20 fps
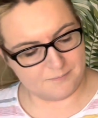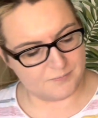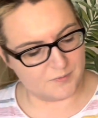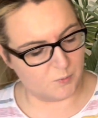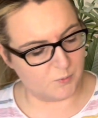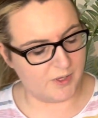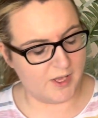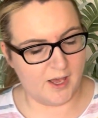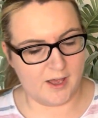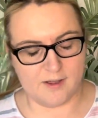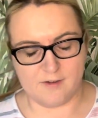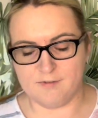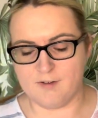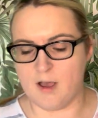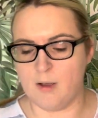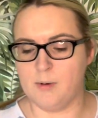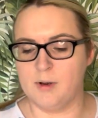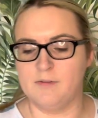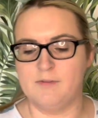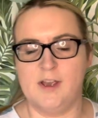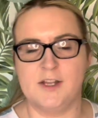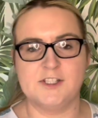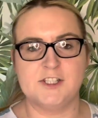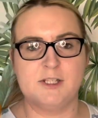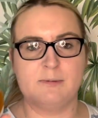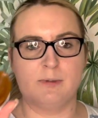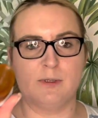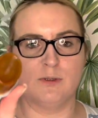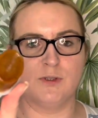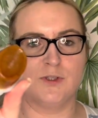We have our
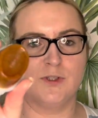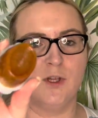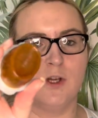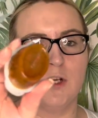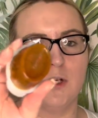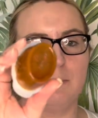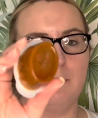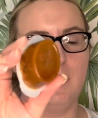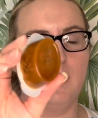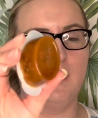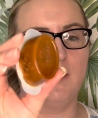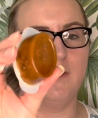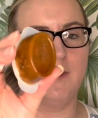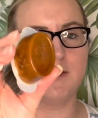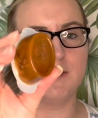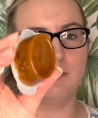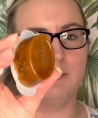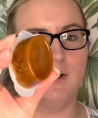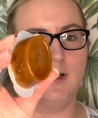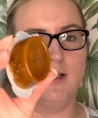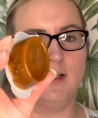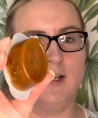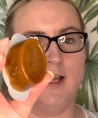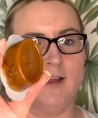vegetable stock pot, this one,